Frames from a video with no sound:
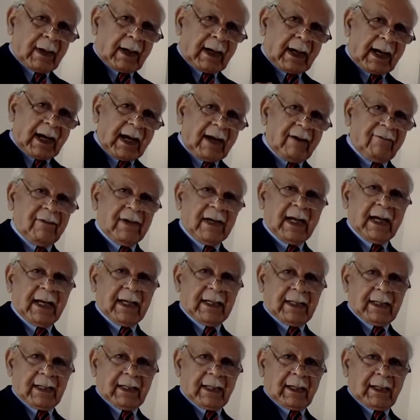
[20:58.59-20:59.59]
I have an
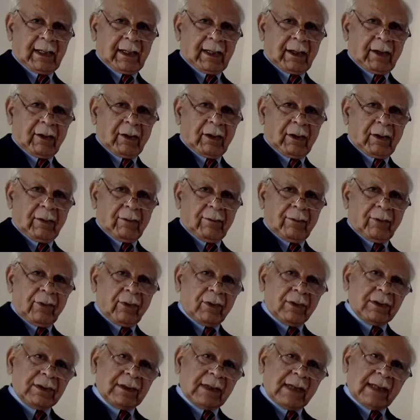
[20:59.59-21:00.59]
idea how
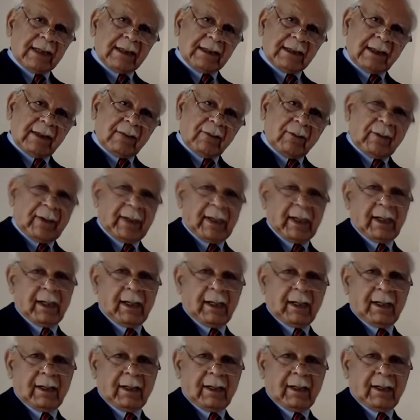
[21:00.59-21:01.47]
both sides can win.